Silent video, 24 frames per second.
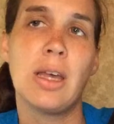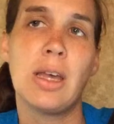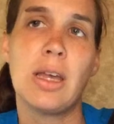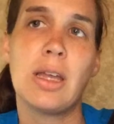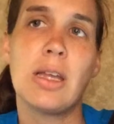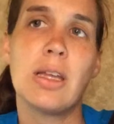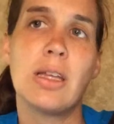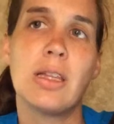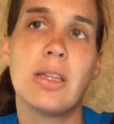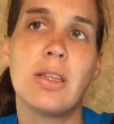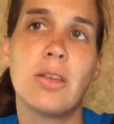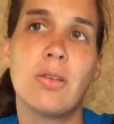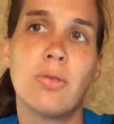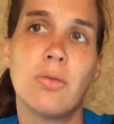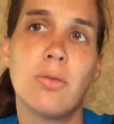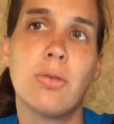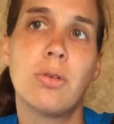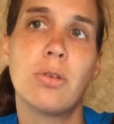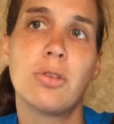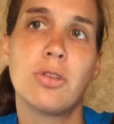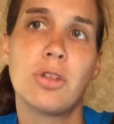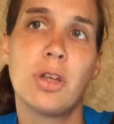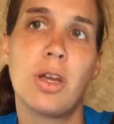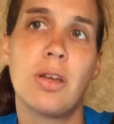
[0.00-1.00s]
in
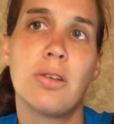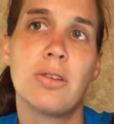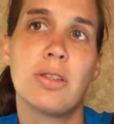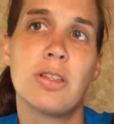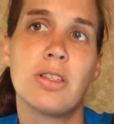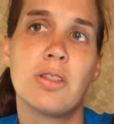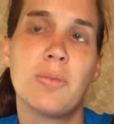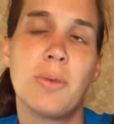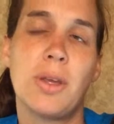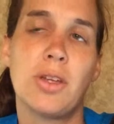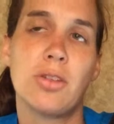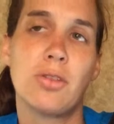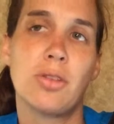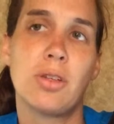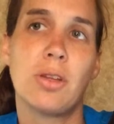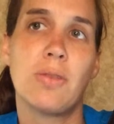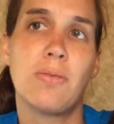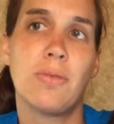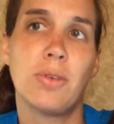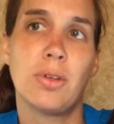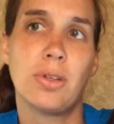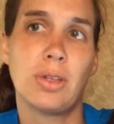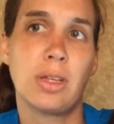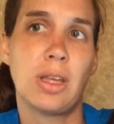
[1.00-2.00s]
your chosen specialty
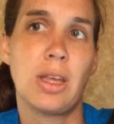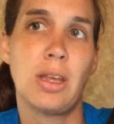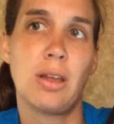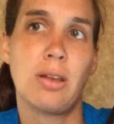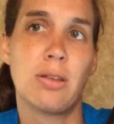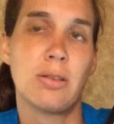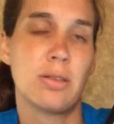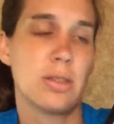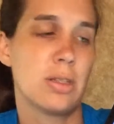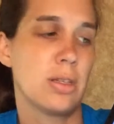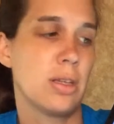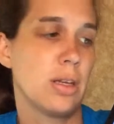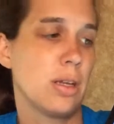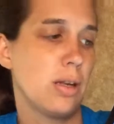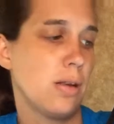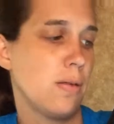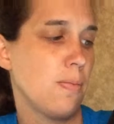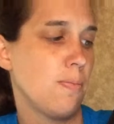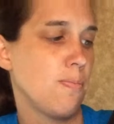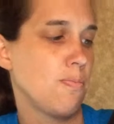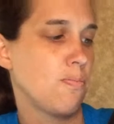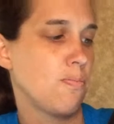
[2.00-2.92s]
field of counseling,